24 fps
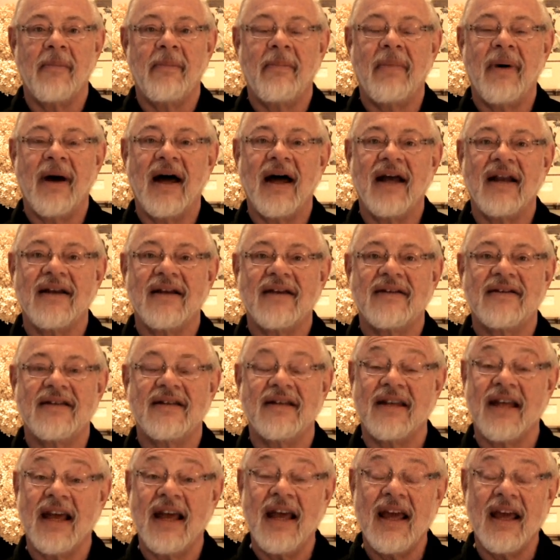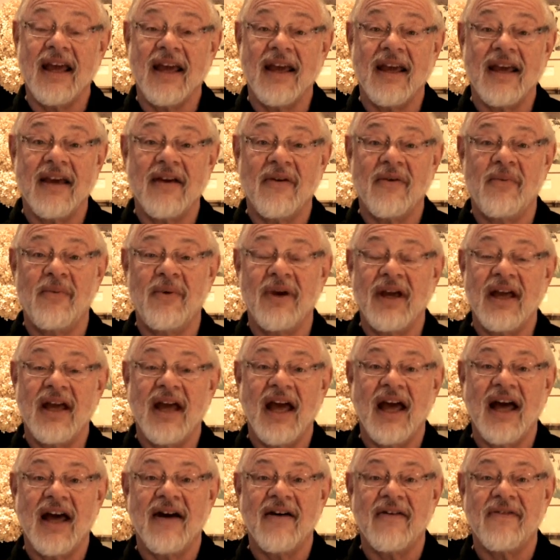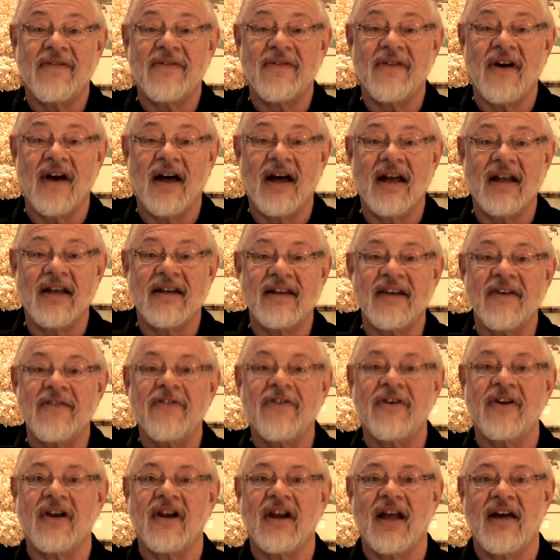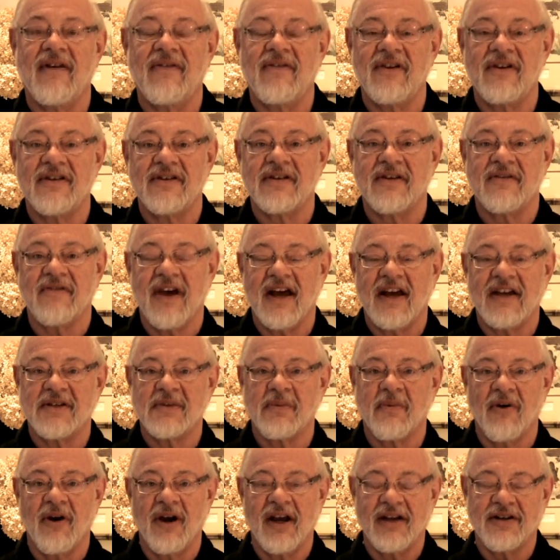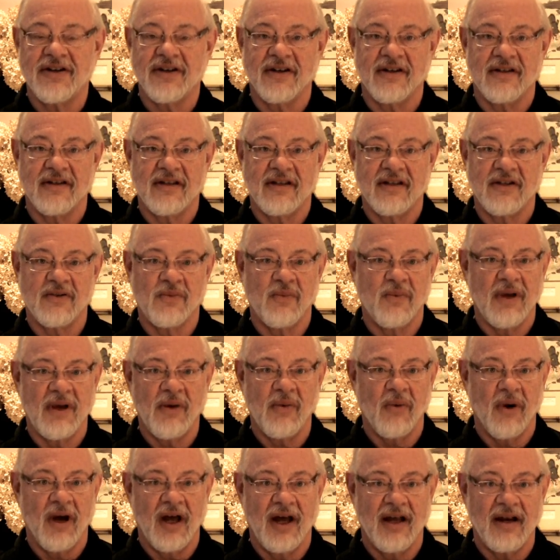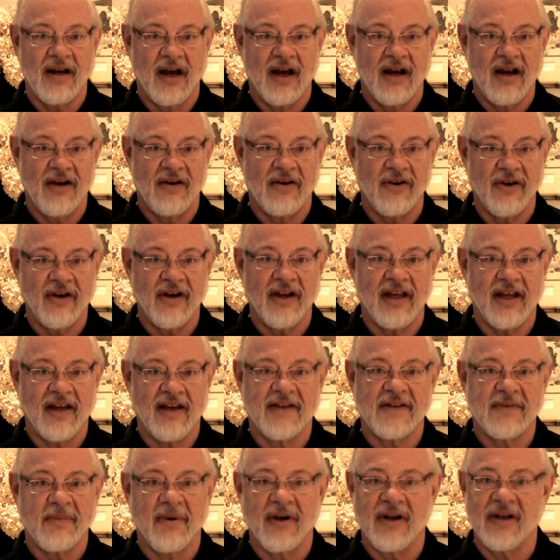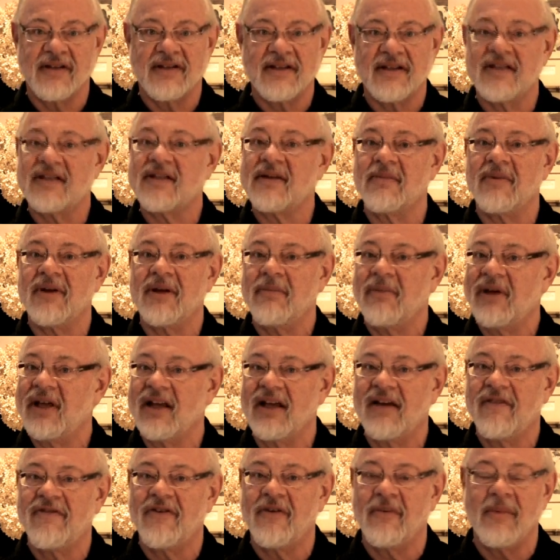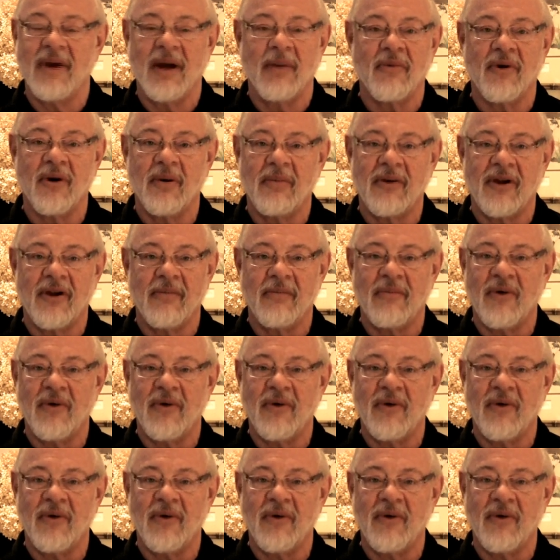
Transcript: But today we have different levels of aspirations, as we want our learning experiences to be meaningful, memorable,